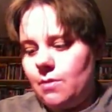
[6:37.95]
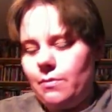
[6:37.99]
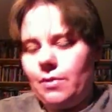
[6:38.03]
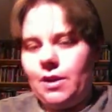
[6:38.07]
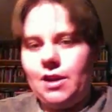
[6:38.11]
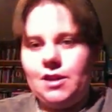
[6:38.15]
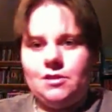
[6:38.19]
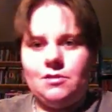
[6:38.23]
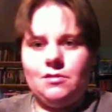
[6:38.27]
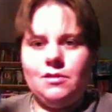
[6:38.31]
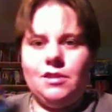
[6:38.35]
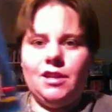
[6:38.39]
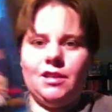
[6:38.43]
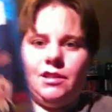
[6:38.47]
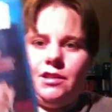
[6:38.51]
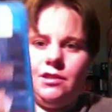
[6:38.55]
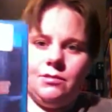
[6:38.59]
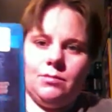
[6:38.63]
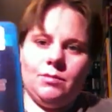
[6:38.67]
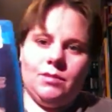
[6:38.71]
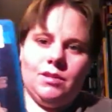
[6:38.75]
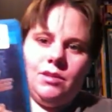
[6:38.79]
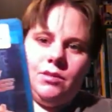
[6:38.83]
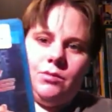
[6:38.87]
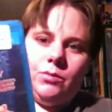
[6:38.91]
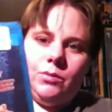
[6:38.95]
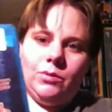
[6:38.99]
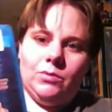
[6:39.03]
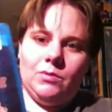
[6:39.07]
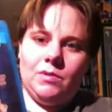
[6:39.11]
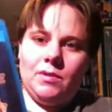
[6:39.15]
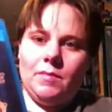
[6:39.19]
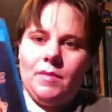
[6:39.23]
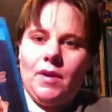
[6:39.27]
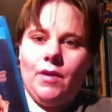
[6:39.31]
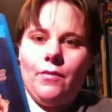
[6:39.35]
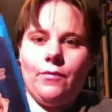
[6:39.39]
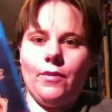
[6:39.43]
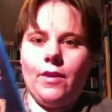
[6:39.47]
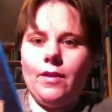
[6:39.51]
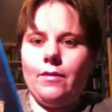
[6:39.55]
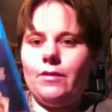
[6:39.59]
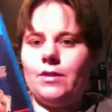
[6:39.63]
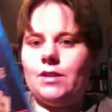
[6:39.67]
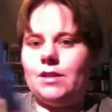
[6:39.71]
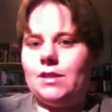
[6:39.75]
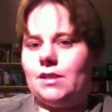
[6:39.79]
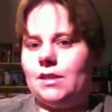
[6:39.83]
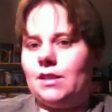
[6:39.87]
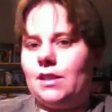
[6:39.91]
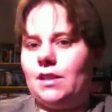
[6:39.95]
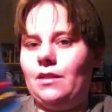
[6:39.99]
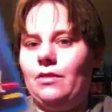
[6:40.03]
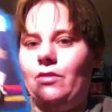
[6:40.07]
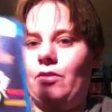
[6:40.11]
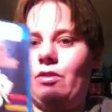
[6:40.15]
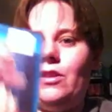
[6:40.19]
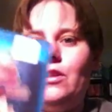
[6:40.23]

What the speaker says: But I do like this one. This was one of my favorites as a kid.